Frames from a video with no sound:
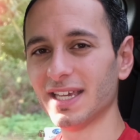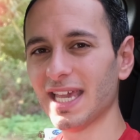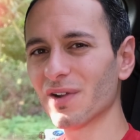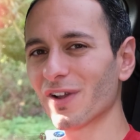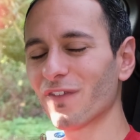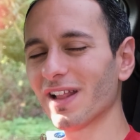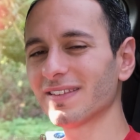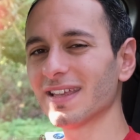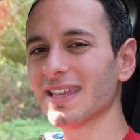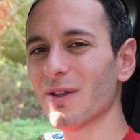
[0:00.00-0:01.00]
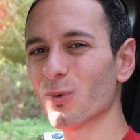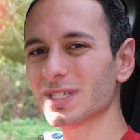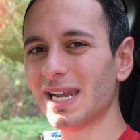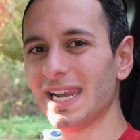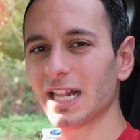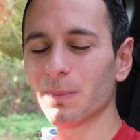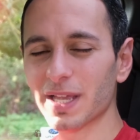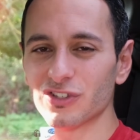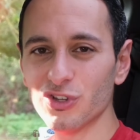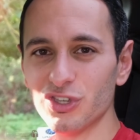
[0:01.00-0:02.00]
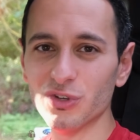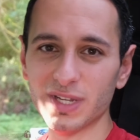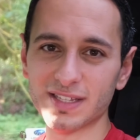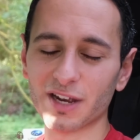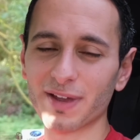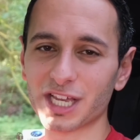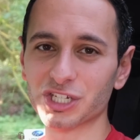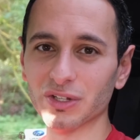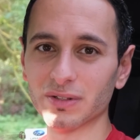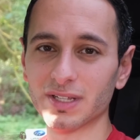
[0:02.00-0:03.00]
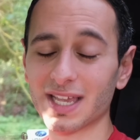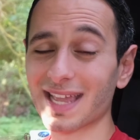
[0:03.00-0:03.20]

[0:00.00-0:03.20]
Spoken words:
Here I felt that it was a little bit too unidirectional,